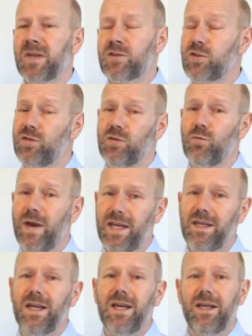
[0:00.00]
So the
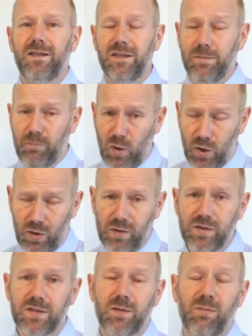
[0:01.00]
way the
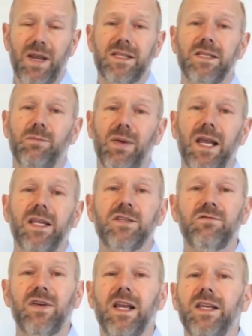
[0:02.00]
pearls, the plastic
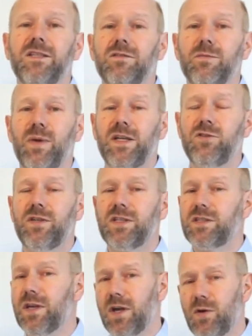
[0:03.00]
pellets, fell into the petri
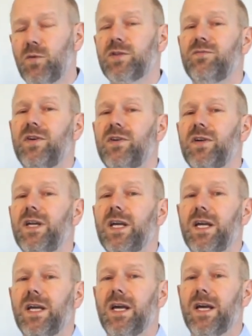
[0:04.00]
dish was very
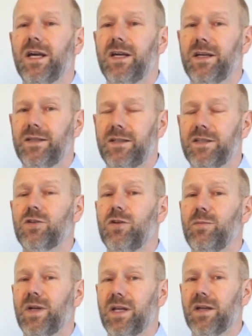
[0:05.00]

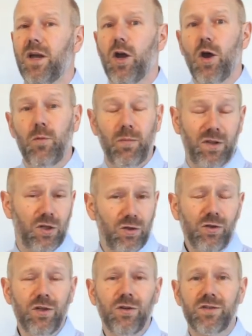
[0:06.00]
determining. But the
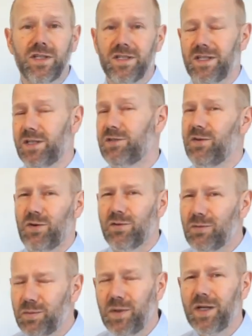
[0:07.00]
good news is it's very
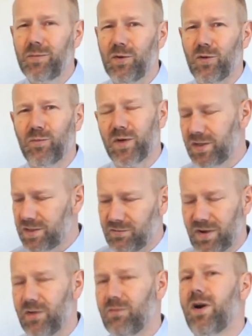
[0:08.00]
repeatable, because
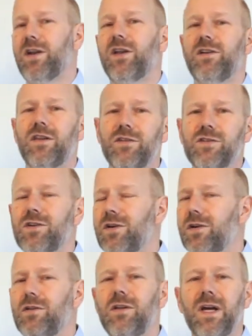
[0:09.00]
if I run another
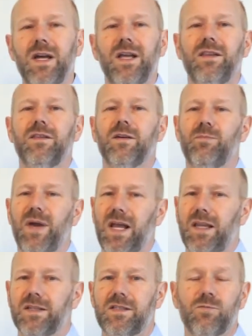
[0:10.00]
circle, the
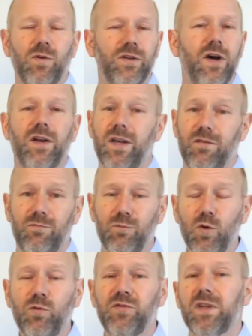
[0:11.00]
pellets will not have
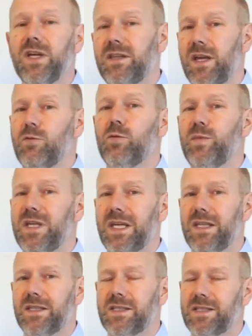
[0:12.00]
moved. They will be
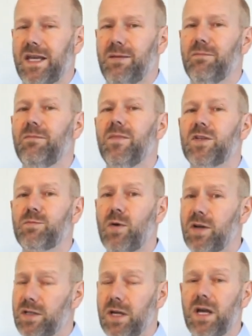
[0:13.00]
in the same
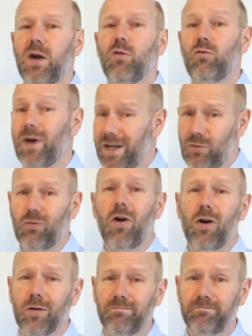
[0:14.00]
spot, right or
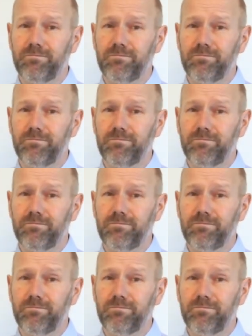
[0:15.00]
wrong.